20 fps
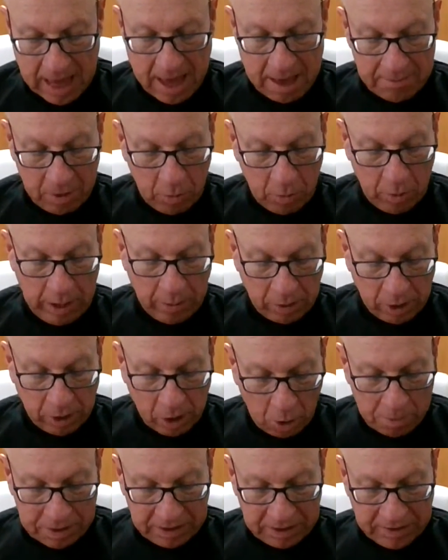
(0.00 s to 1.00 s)
But we were
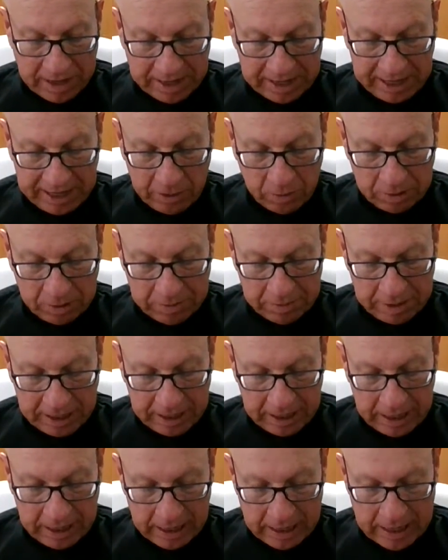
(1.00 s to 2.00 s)
hoping that he would
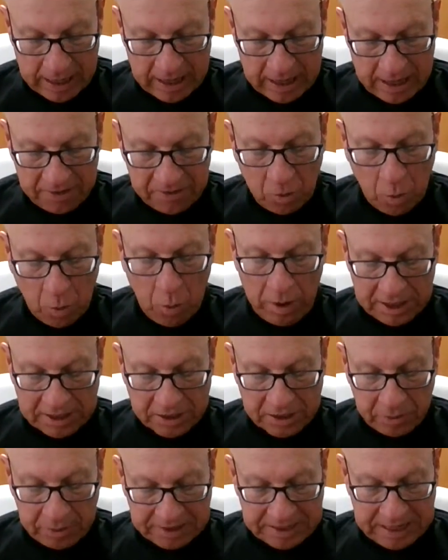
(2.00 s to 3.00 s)
be the one
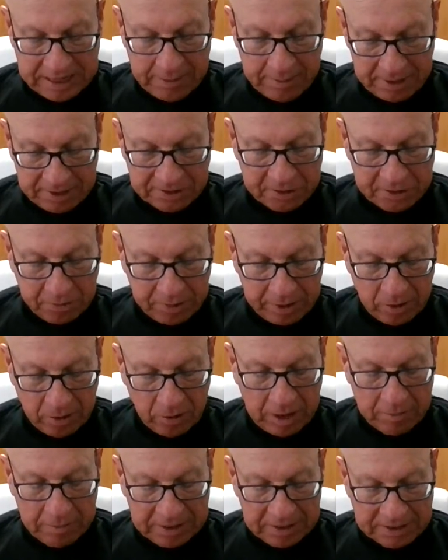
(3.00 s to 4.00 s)
to redeem Israel.
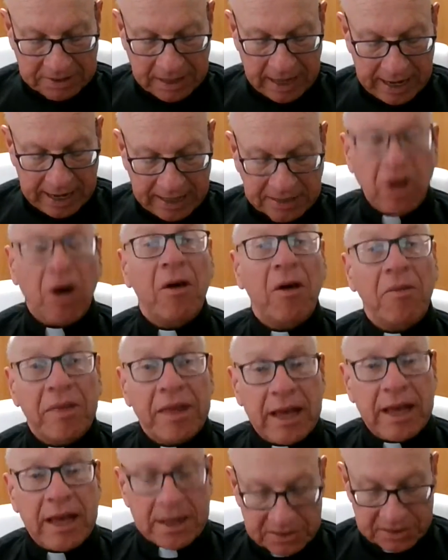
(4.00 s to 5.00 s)
And besides all
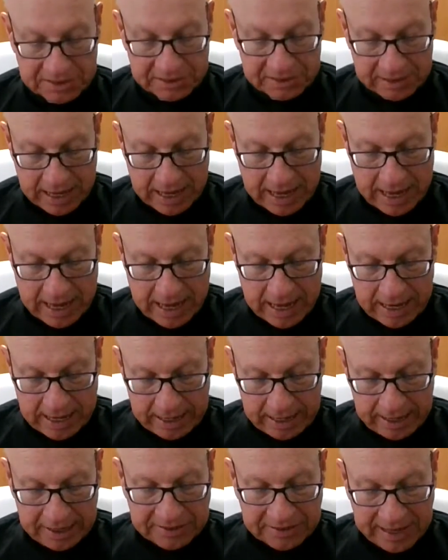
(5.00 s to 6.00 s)
this,
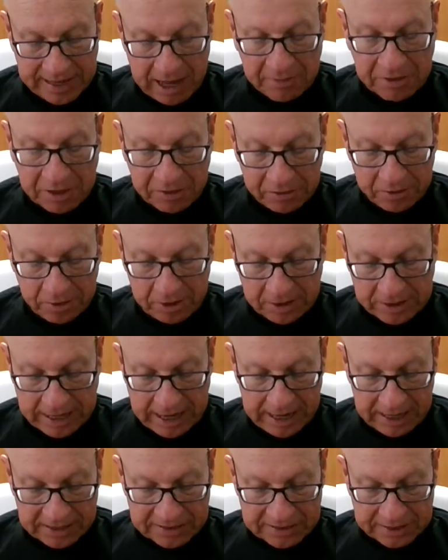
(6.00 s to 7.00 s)
it is now the third
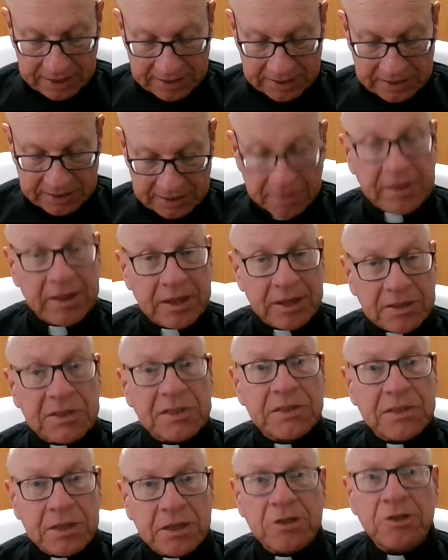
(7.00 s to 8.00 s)
day since
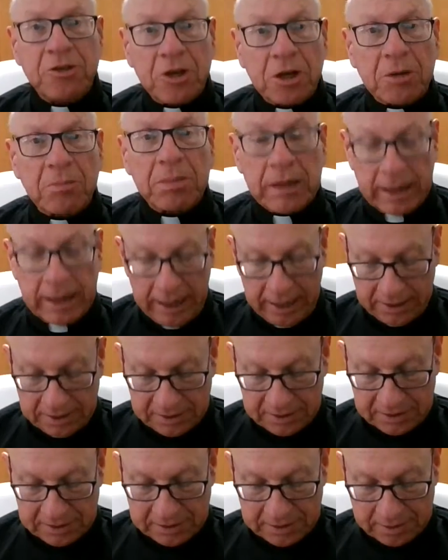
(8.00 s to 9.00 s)
this took
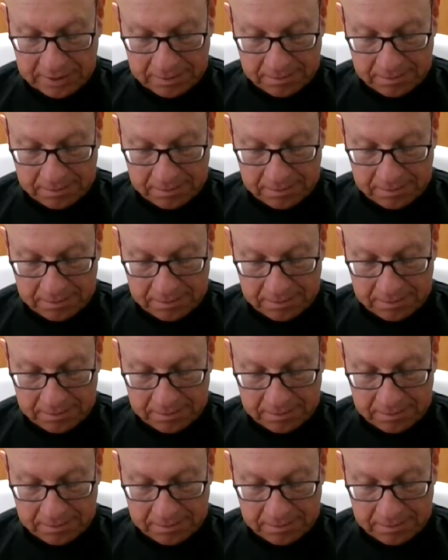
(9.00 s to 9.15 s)
place."